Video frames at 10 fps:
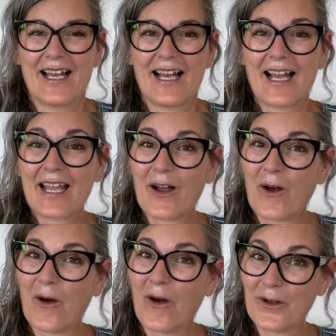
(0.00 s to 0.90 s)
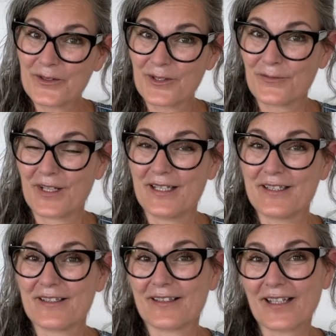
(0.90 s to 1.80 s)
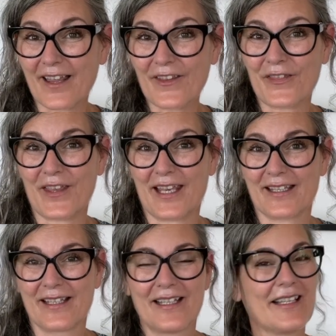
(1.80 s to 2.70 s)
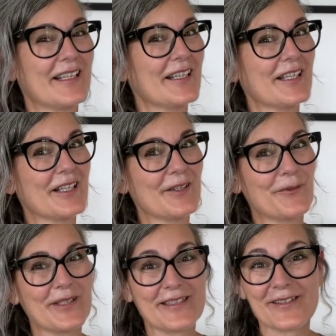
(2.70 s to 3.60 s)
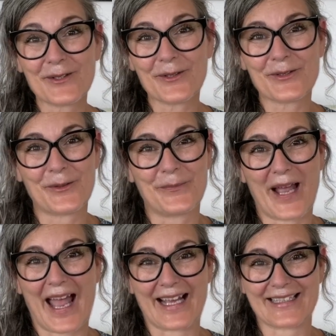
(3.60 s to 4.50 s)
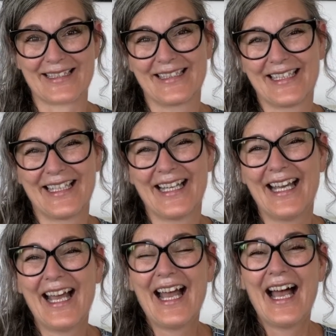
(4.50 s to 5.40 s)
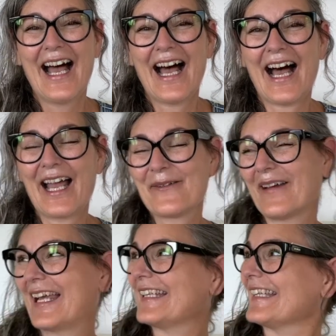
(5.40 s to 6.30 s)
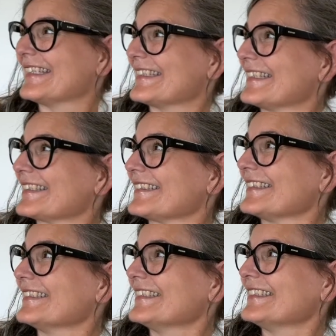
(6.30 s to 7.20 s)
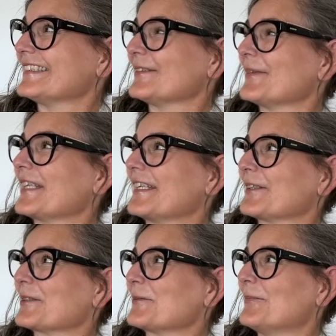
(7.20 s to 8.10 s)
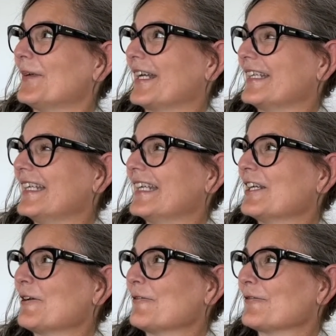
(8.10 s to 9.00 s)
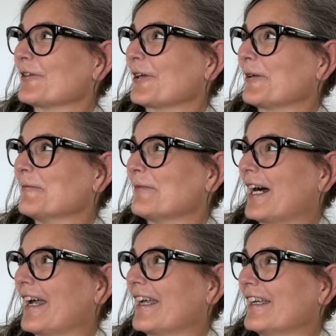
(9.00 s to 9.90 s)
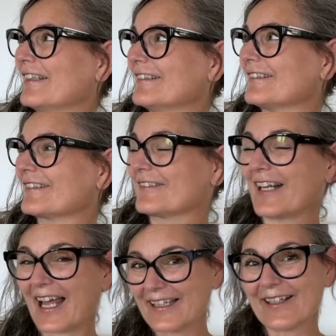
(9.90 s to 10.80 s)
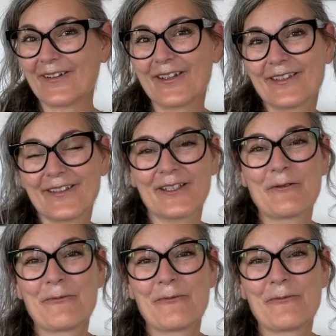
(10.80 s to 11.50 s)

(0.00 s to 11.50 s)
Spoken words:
I also finished another thing, which is also packed. I made this little super cute bunny for my granddaughter.